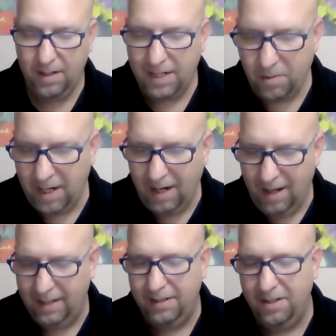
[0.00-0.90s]
That's what I
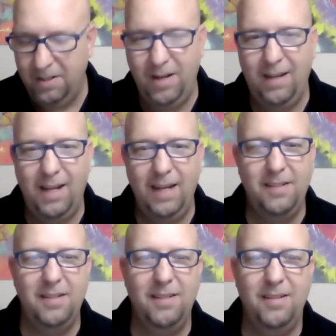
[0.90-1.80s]
like to do. I like
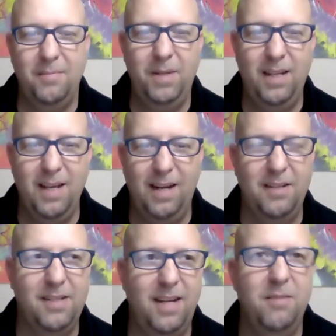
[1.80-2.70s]
to be kind of
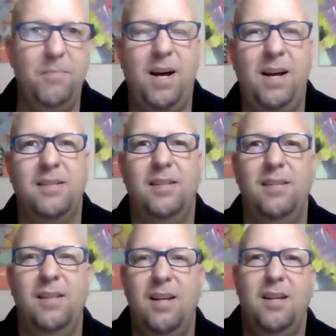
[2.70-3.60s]
outside the box
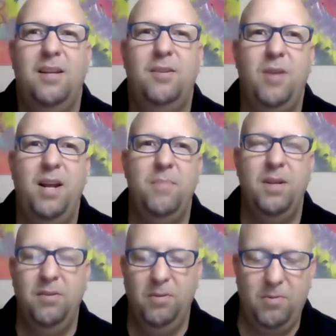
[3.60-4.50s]
and try to be a
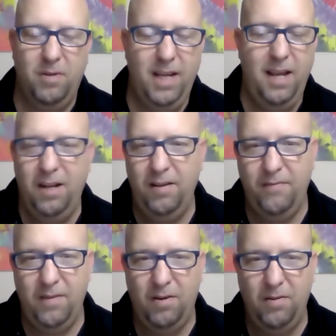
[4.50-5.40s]
little creative
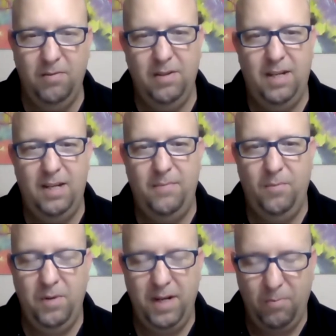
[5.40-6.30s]
on
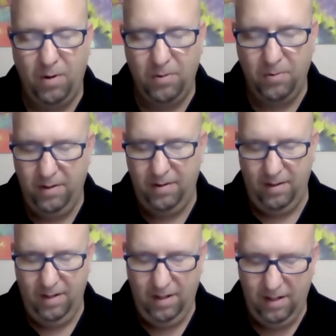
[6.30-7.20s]
when I work with
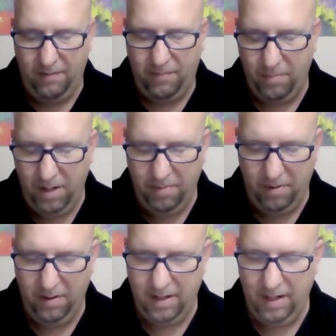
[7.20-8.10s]
different
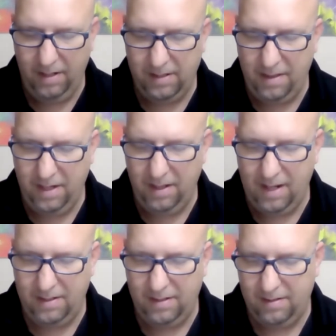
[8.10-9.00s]
people and things. I think
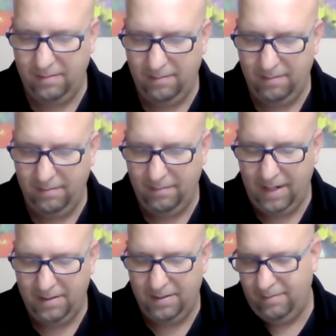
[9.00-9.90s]
that's
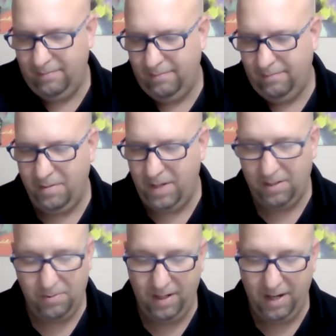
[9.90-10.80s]
the
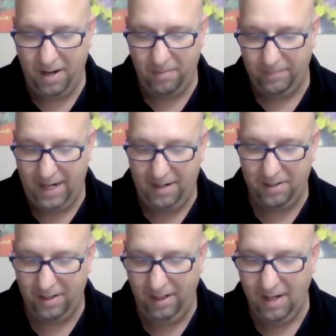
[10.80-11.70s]
best way to go, actually.